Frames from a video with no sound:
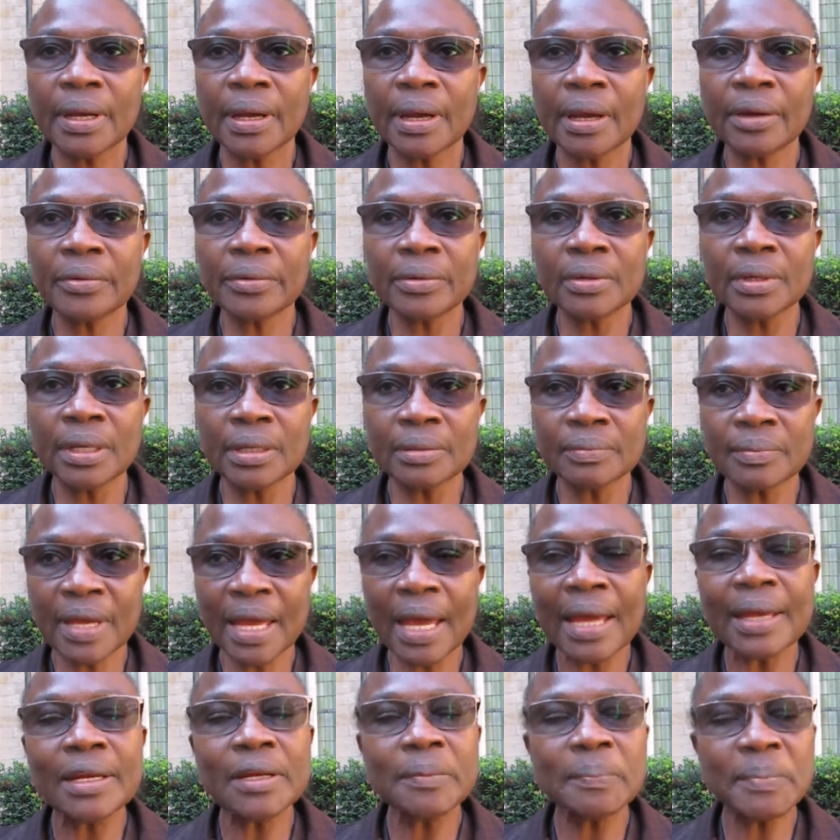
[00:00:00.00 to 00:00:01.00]

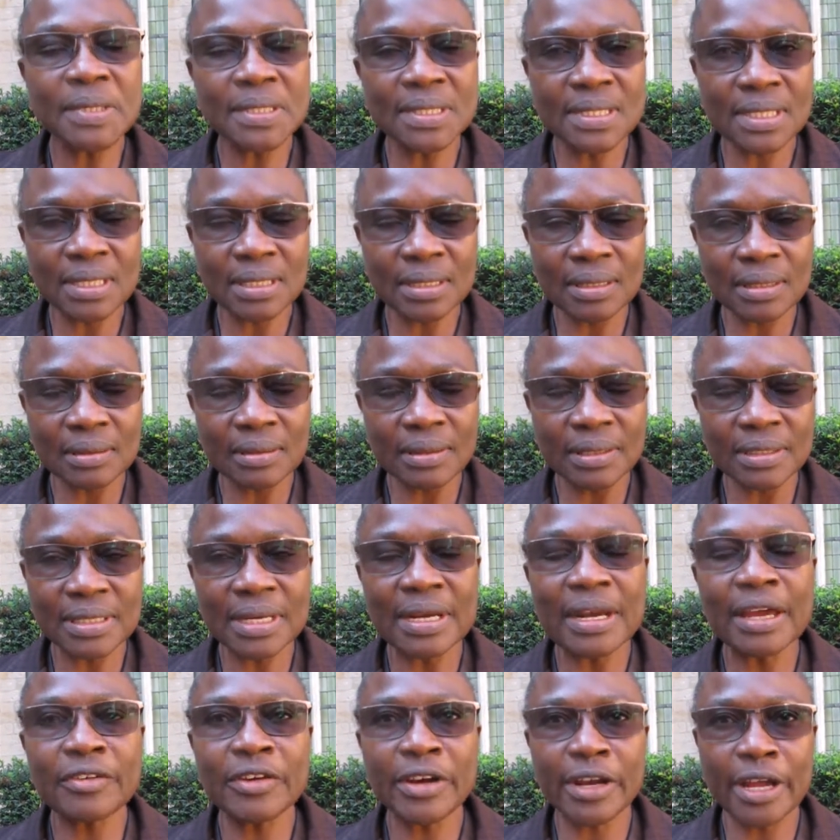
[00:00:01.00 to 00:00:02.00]
CAADP is
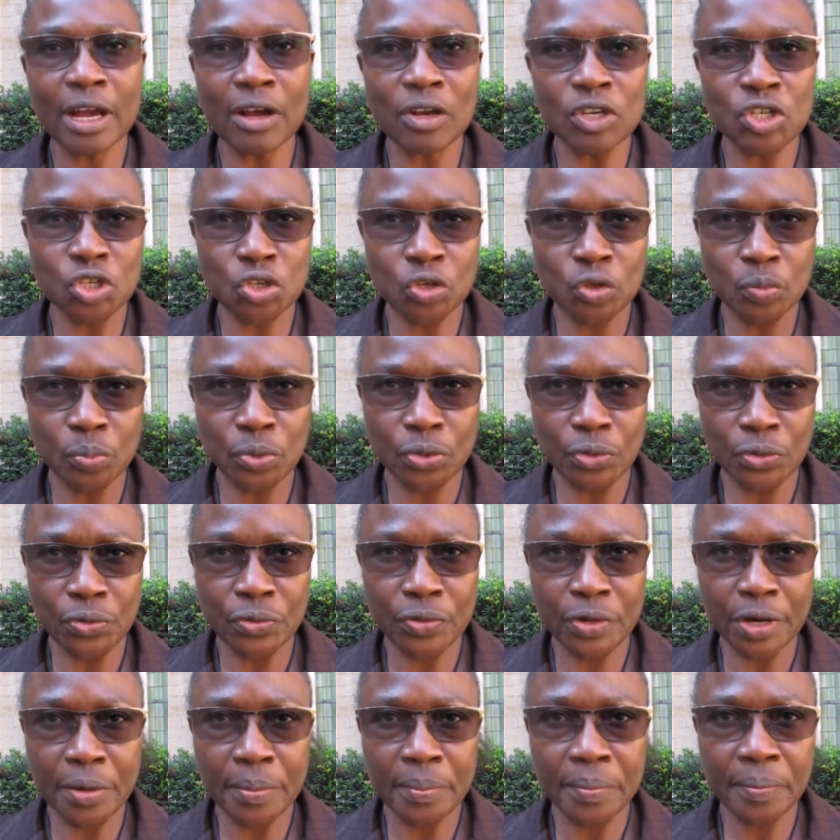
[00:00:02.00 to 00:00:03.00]
an agricultural
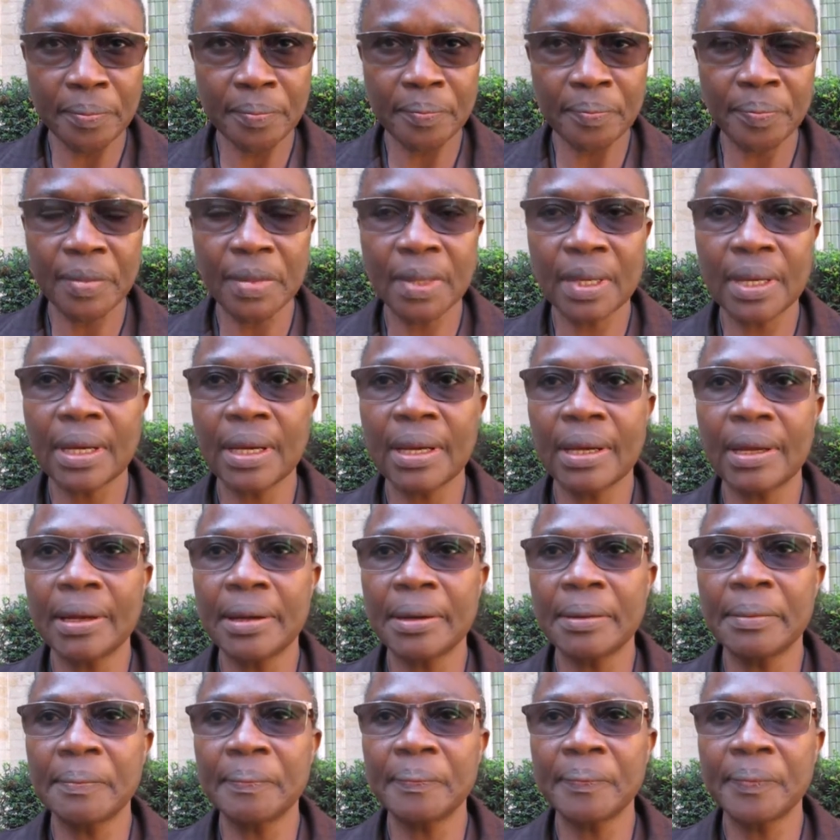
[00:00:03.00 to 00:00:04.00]
program,
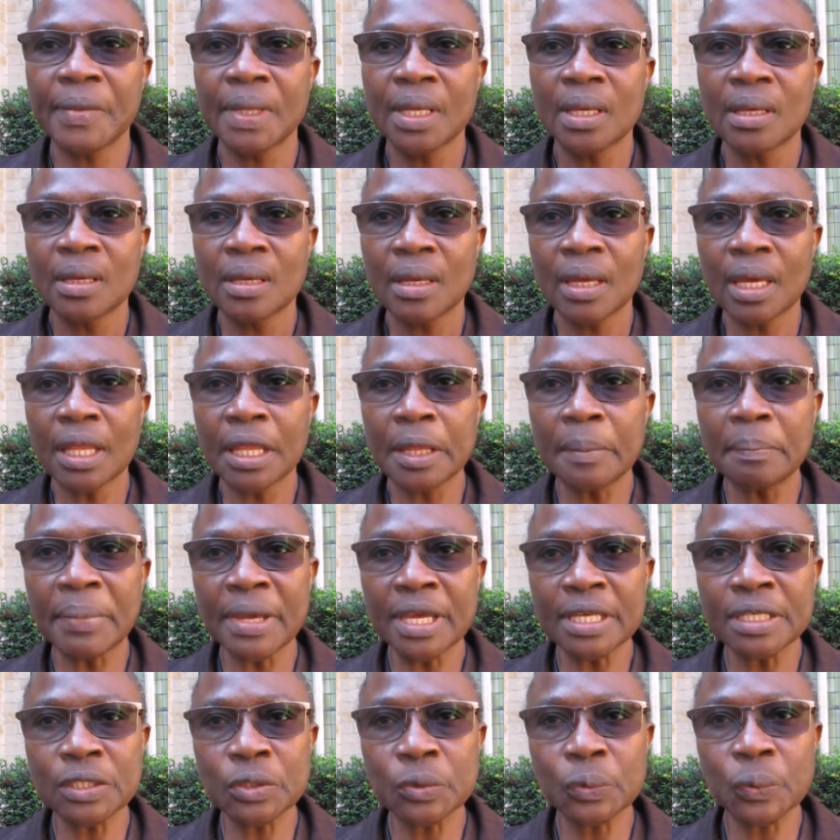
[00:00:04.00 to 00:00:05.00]
and the
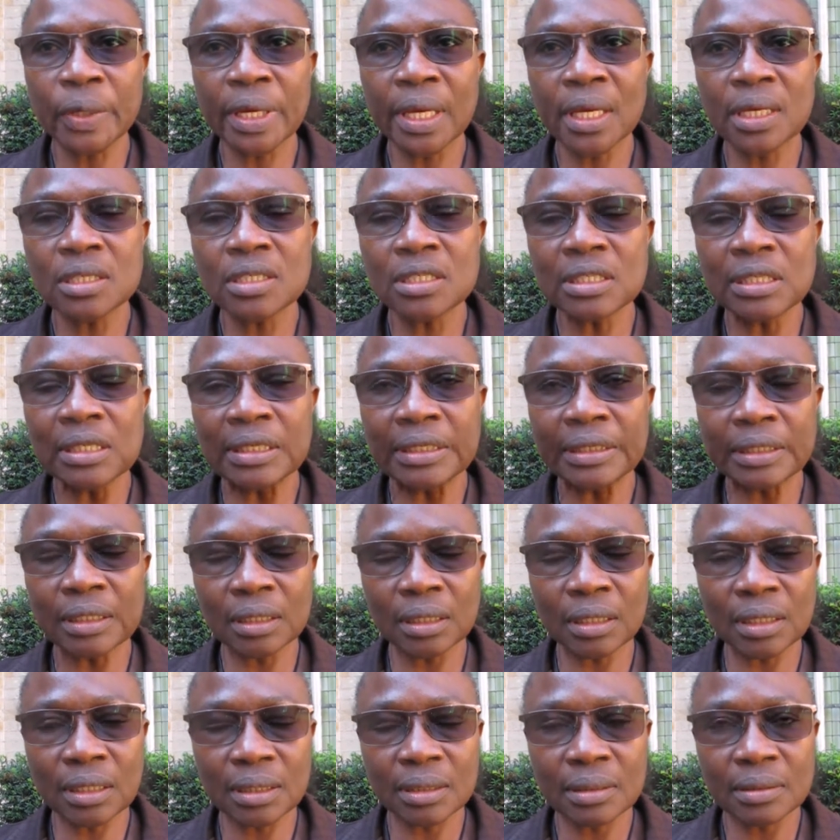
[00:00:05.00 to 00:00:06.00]
best way to
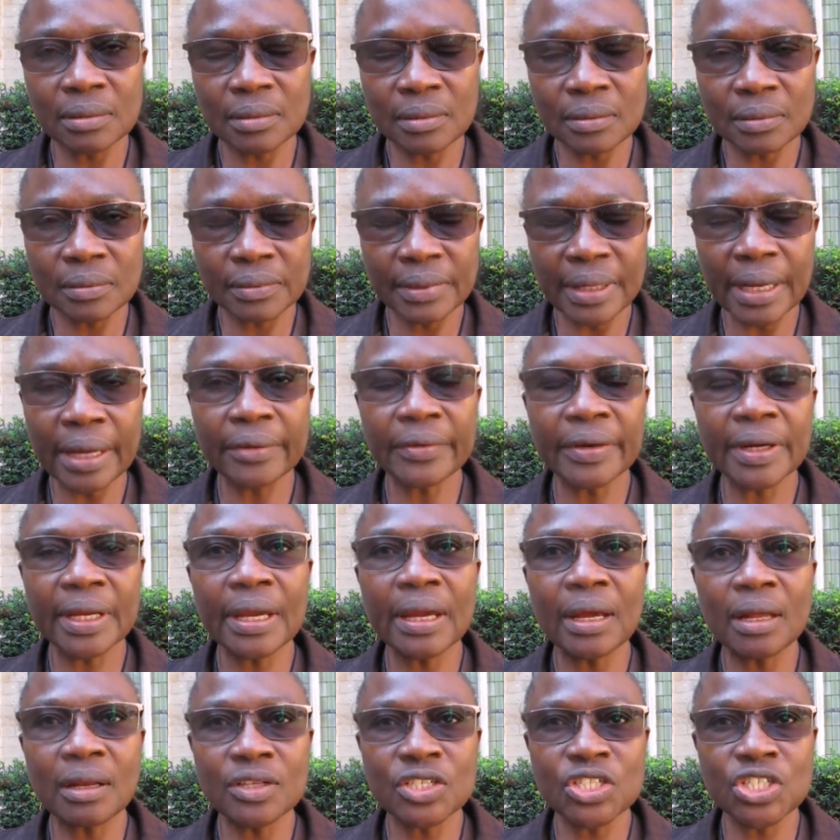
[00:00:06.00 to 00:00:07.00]
link
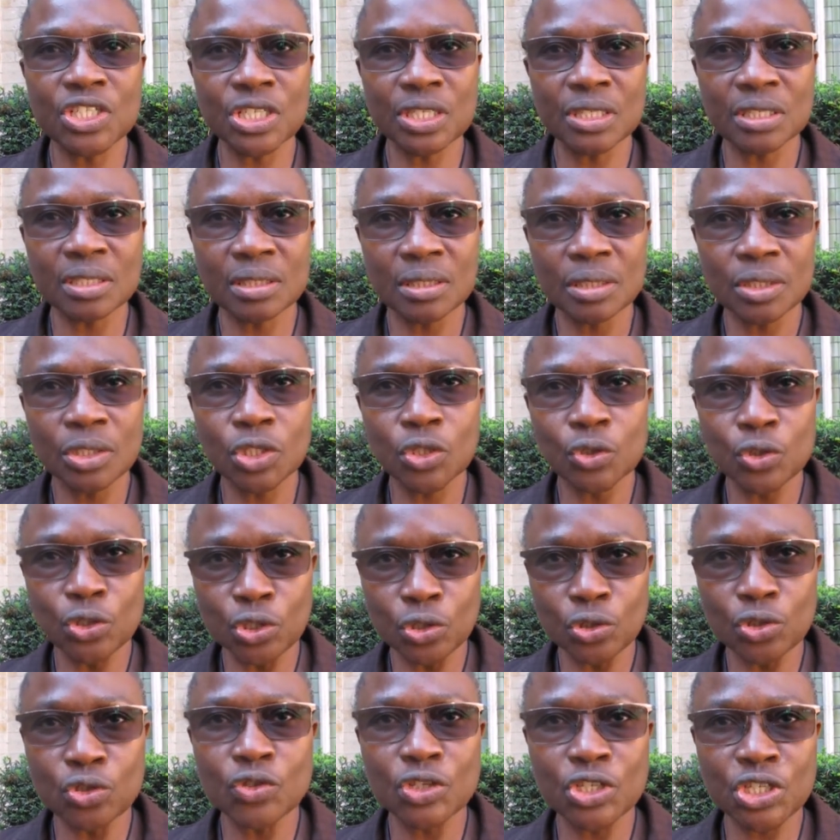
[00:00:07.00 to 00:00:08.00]
agriculture to
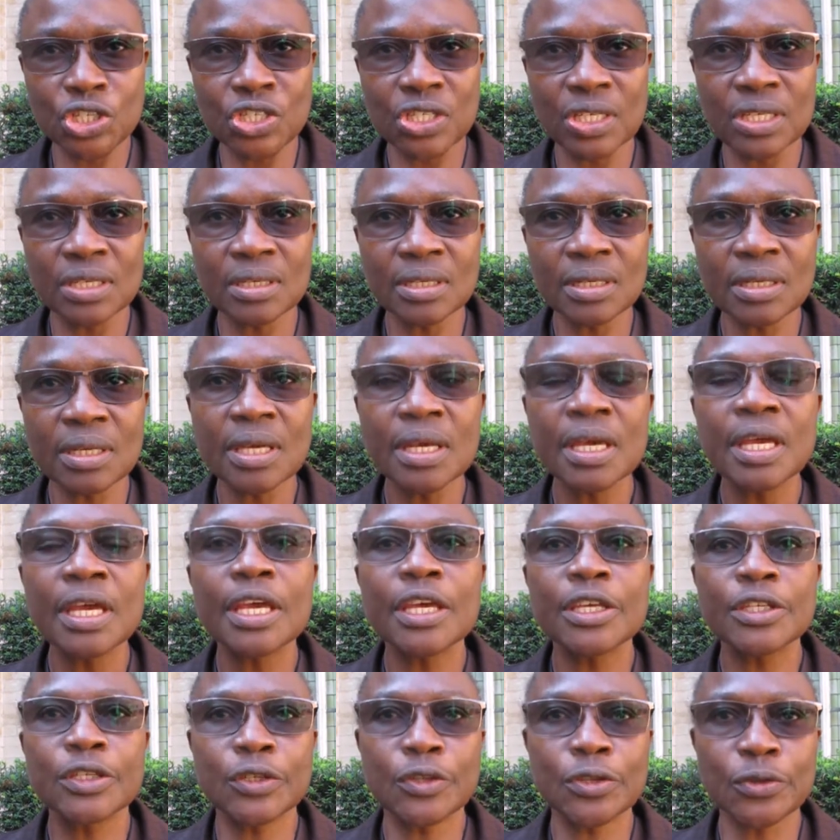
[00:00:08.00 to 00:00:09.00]
nutrition
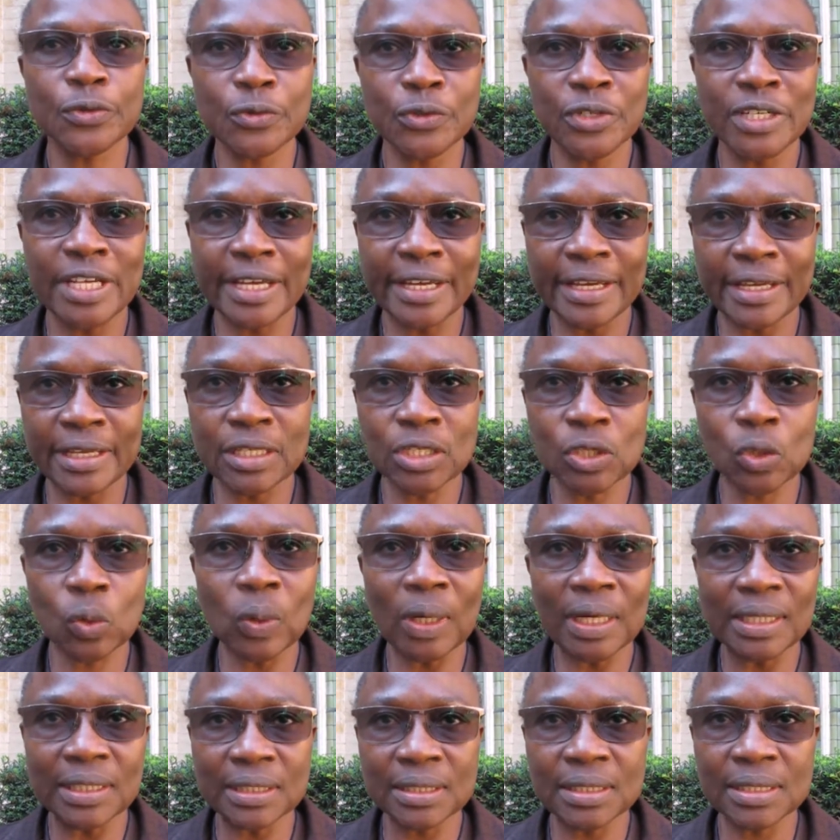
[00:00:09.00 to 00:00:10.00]
is through diet
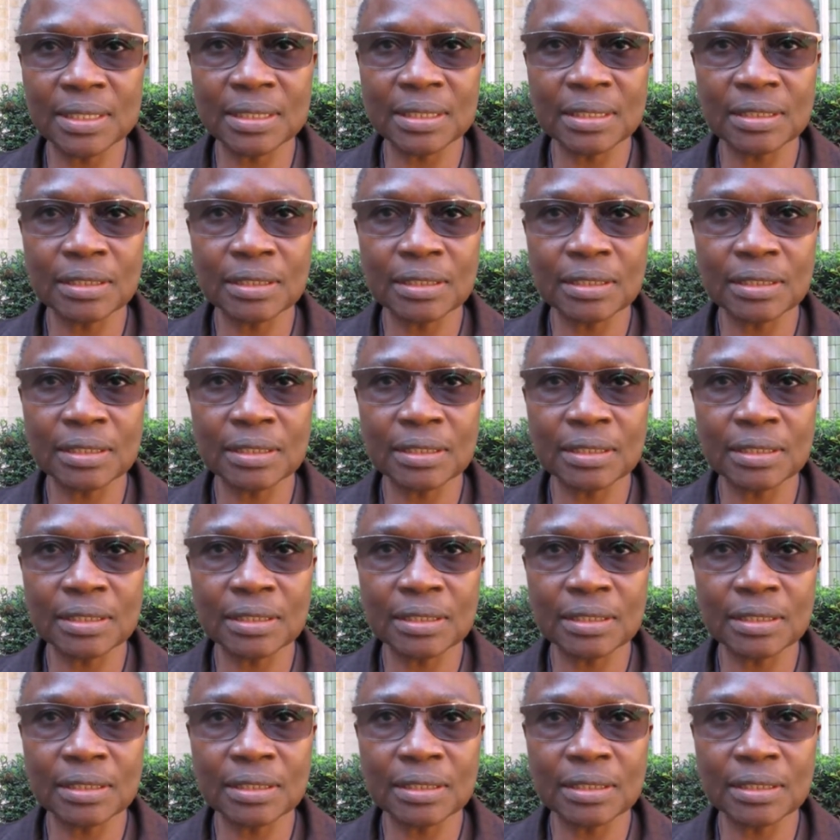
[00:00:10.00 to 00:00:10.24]
quality.